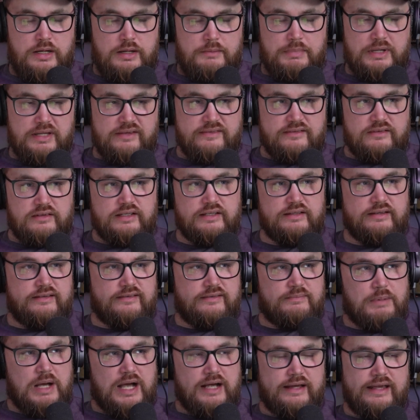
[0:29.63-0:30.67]
Basically,
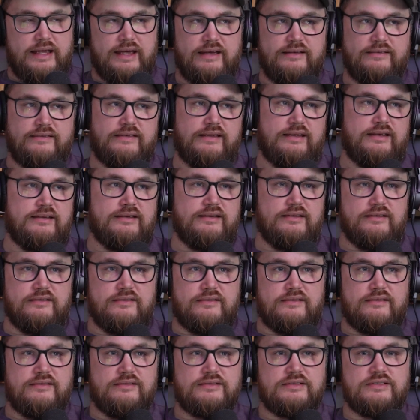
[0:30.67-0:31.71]
this podcast
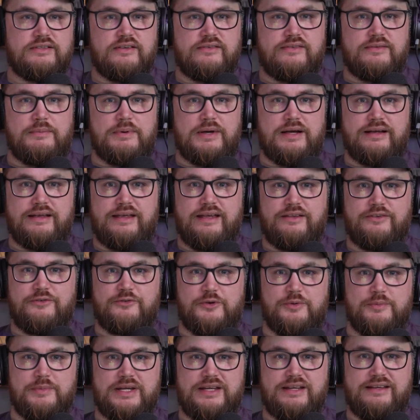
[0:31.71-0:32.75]
is just a podcast
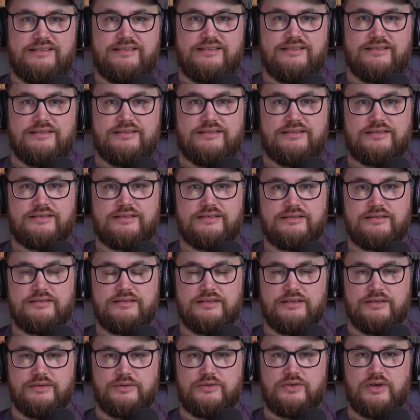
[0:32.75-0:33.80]
for me to,
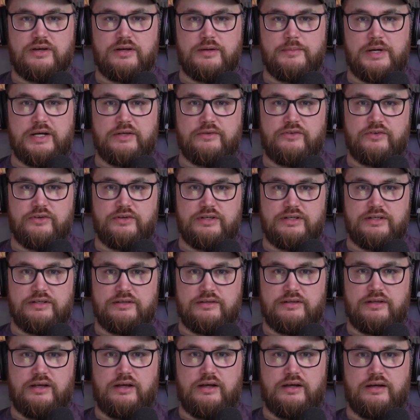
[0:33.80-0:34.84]
talk about
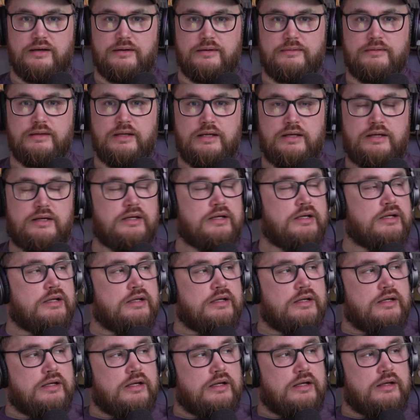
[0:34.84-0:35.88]
certain
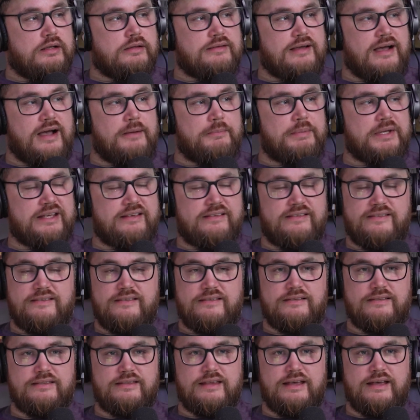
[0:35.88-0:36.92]

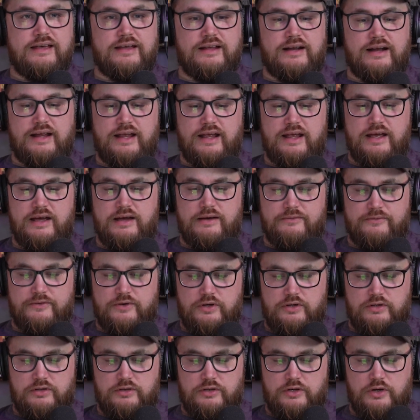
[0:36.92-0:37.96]
topics that I have
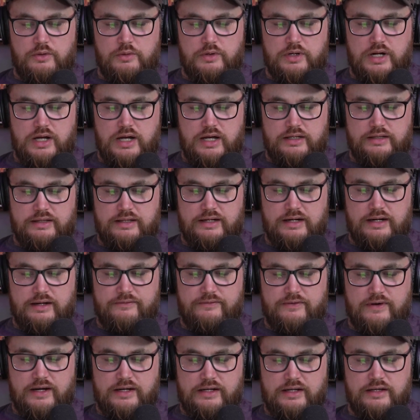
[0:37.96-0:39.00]
going on that I
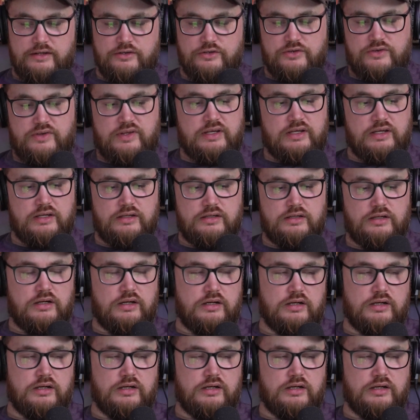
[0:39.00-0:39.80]
find interesting,